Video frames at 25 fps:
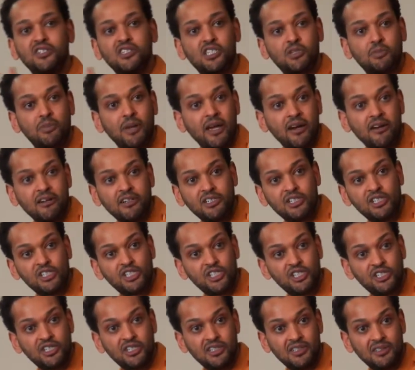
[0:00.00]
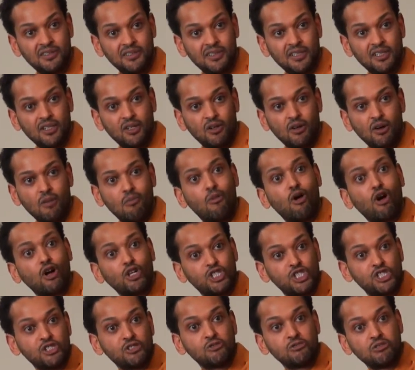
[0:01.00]
disparaged,
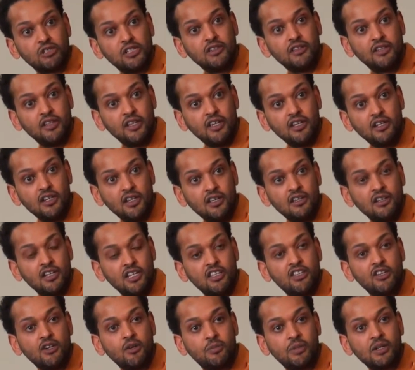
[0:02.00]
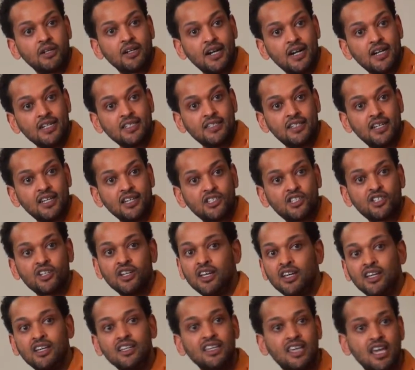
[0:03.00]
marginal in Ethiopian context.
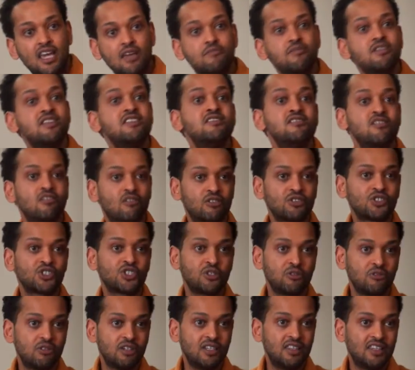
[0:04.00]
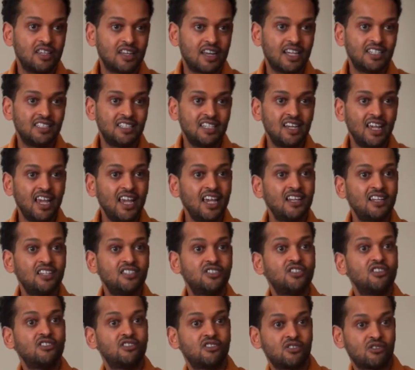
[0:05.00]
Gay men also in the
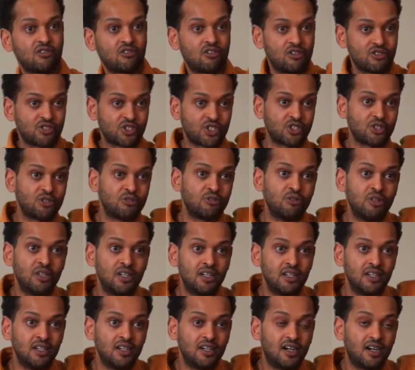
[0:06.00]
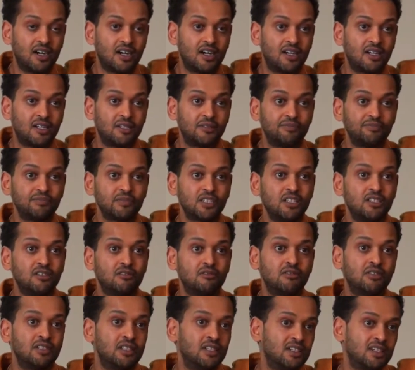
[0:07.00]
1980s. These are also, you
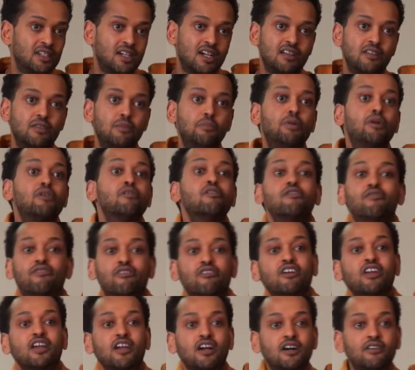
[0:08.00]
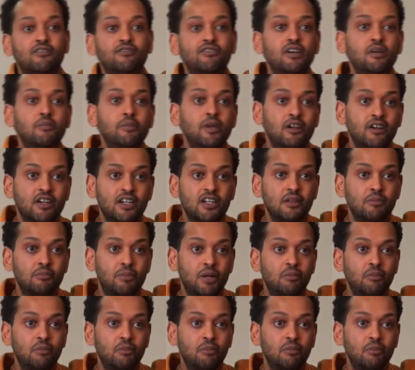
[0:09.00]
know, kind of periphery of American